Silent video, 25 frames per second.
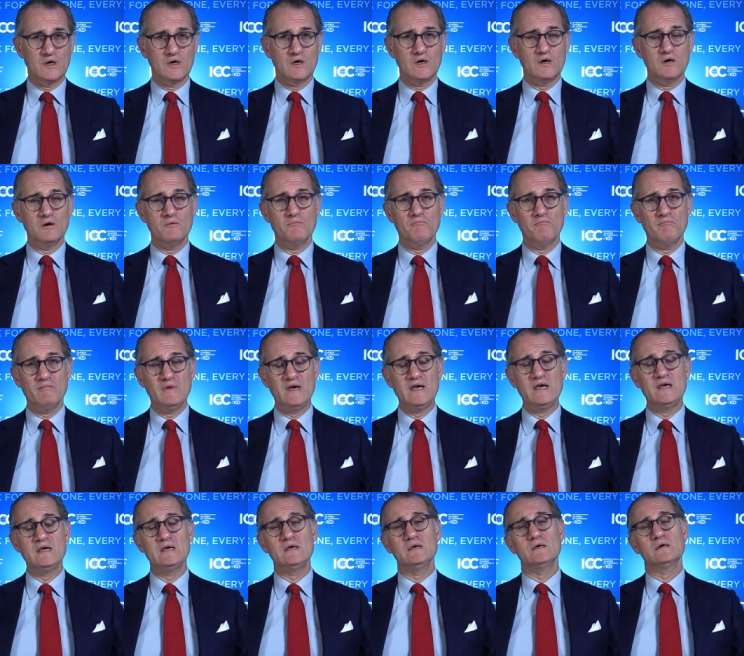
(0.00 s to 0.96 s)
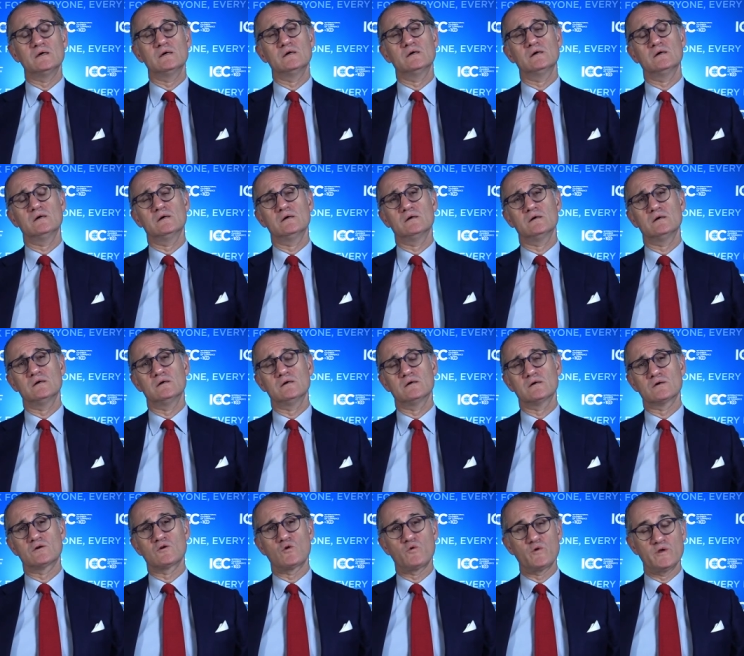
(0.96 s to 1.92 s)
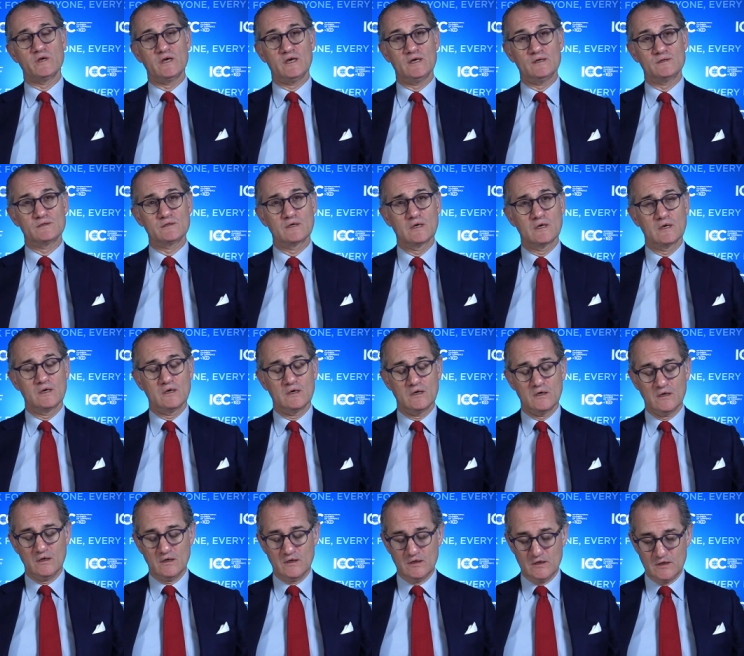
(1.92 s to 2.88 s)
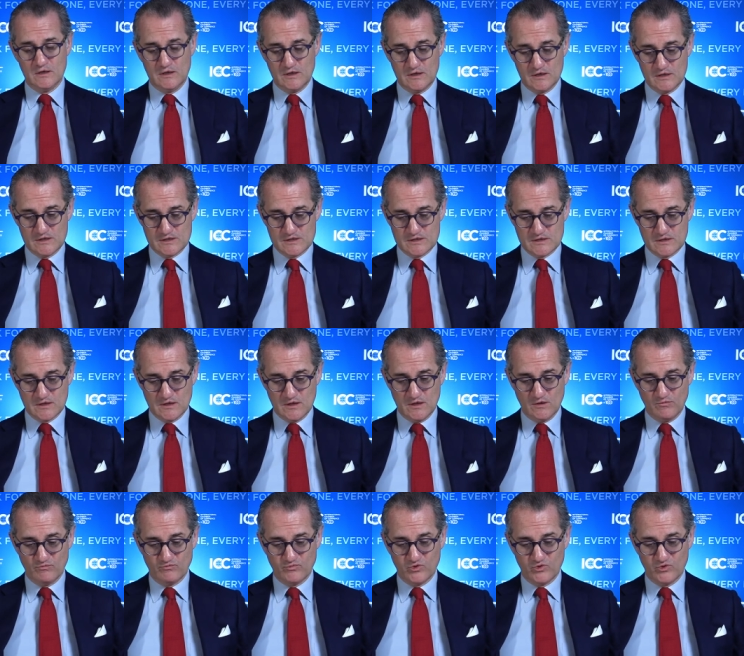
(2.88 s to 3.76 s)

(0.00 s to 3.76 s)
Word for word: uh, may uh, uh create uh, is uh,